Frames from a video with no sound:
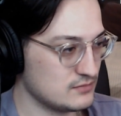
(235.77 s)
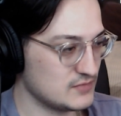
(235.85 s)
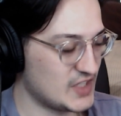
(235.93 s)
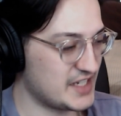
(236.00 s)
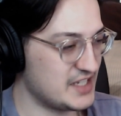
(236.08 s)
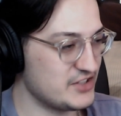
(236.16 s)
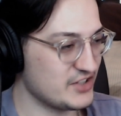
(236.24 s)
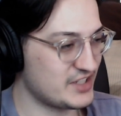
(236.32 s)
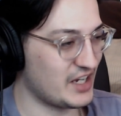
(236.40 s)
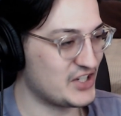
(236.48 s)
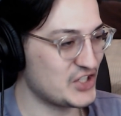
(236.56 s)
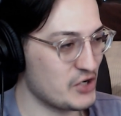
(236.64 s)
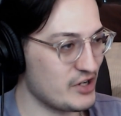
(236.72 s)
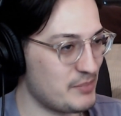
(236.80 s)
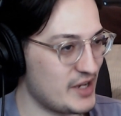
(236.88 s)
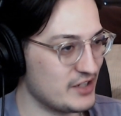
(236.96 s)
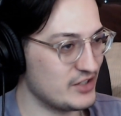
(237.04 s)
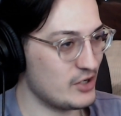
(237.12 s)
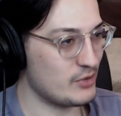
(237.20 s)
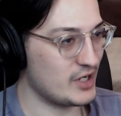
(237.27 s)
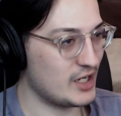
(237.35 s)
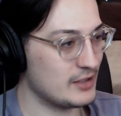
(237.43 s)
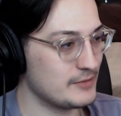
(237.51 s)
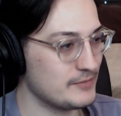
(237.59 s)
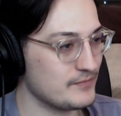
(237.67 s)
Like he just showed up out of nowhere.